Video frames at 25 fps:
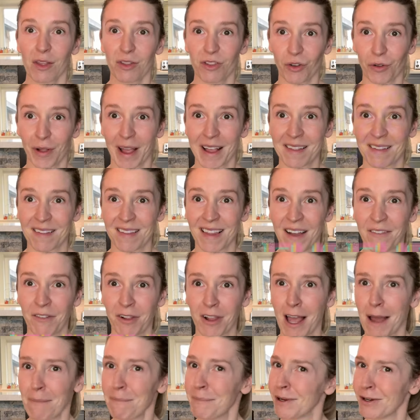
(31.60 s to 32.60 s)
So let's
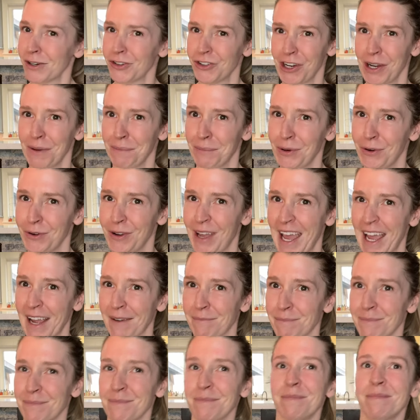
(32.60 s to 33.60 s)
level up your shampoo
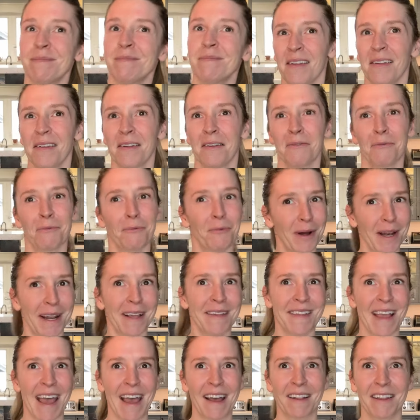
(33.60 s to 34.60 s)
game. What
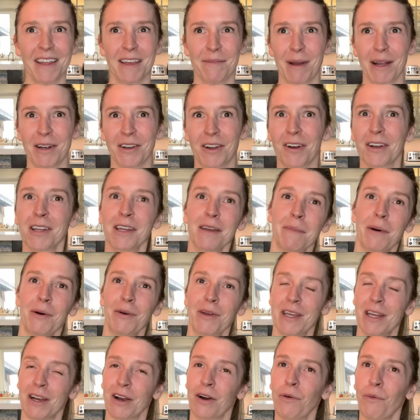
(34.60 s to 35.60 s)
exactly am I talking
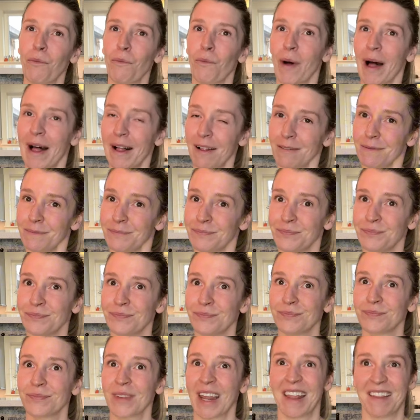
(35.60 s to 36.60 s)
about here? Well,
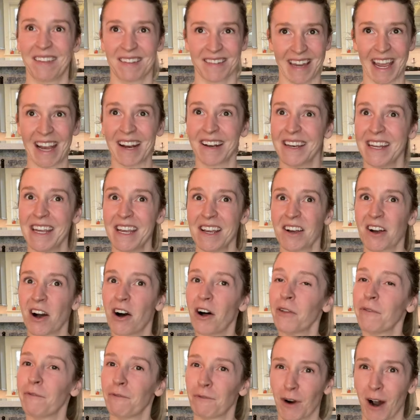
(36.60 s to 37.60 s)
it's a technique
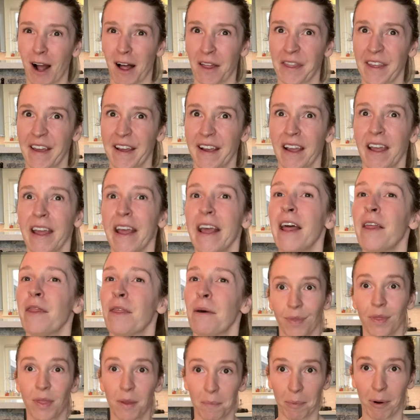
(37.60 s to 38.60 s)
called frothing.
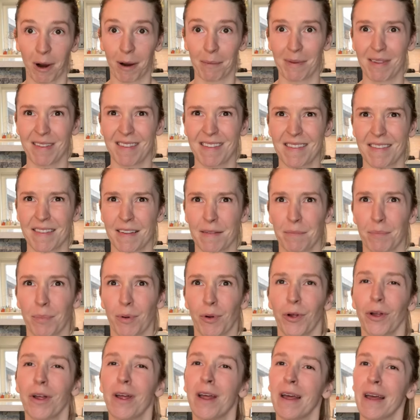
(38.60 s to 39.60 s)
The premise is
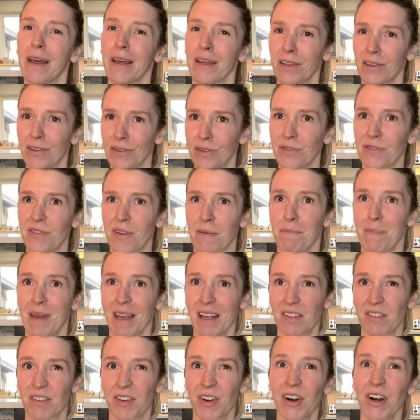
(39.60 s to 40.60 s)
simple. You use a
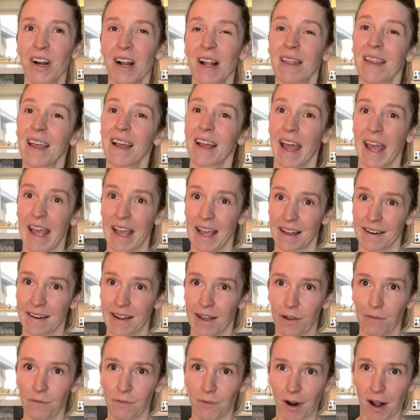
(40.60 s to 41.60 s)
mixer, like a
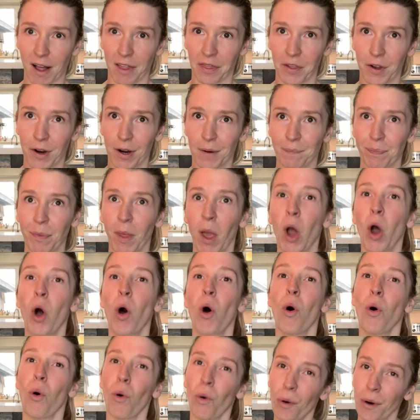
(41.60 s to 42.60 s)
handheld frother,
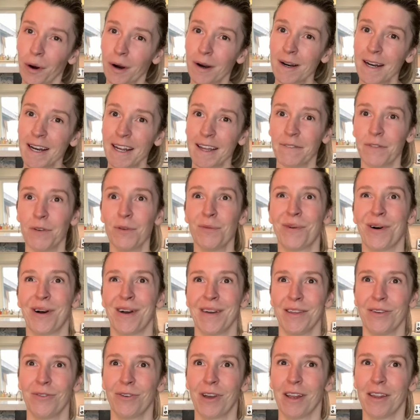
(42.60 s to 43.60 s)
or if you
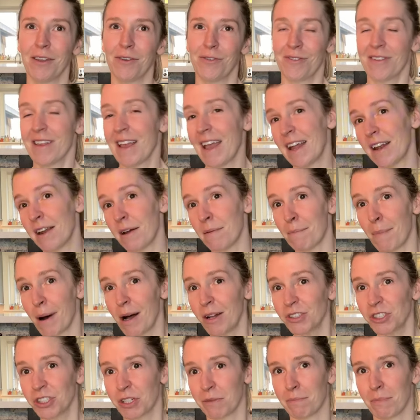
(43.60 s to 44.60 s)
want, you can use an
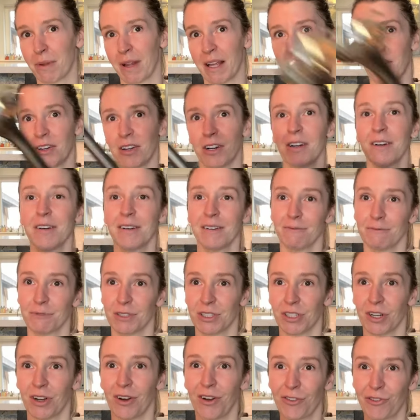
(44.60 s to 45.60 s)
emulsion blender,
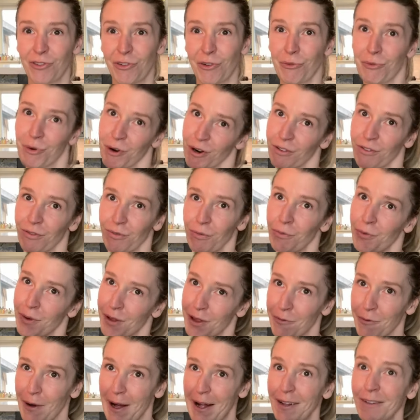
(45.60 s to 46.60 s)
which also works
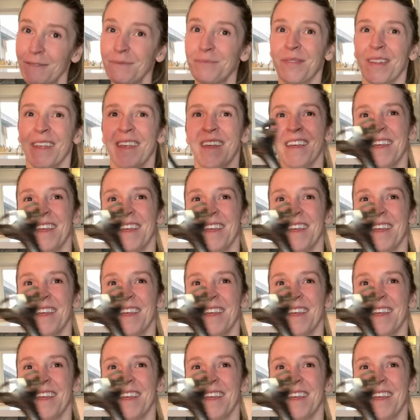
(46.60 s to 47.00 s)
really well,